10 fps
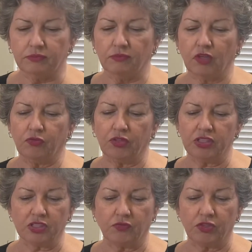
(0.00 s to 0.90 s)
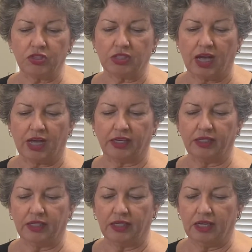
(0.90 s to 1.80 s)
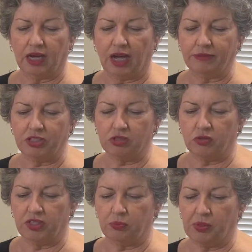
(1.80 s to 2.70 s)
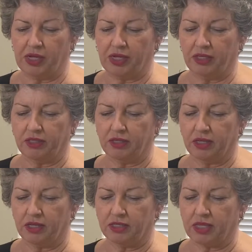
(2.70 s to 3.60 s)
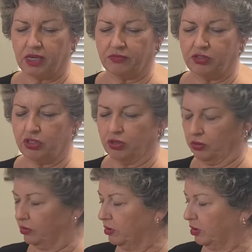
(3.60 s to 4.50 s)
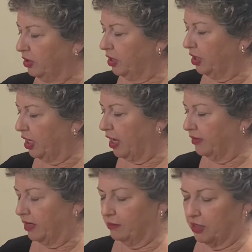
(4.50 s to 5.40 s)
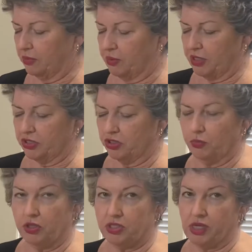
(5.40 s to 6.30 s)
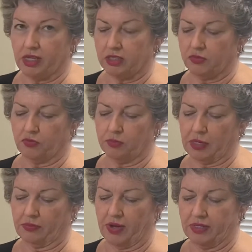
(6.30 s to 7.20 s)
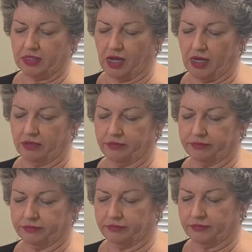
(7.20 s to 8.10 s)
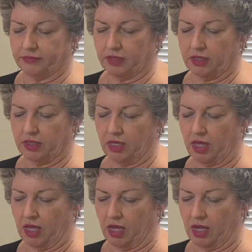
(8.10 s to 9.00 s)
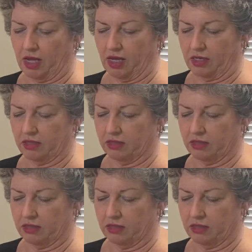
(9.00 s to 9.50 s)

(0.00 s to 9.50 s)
for this first side, I'm just going to pin a set of 2, and then I'm going to pin 2 more sets for my right side. And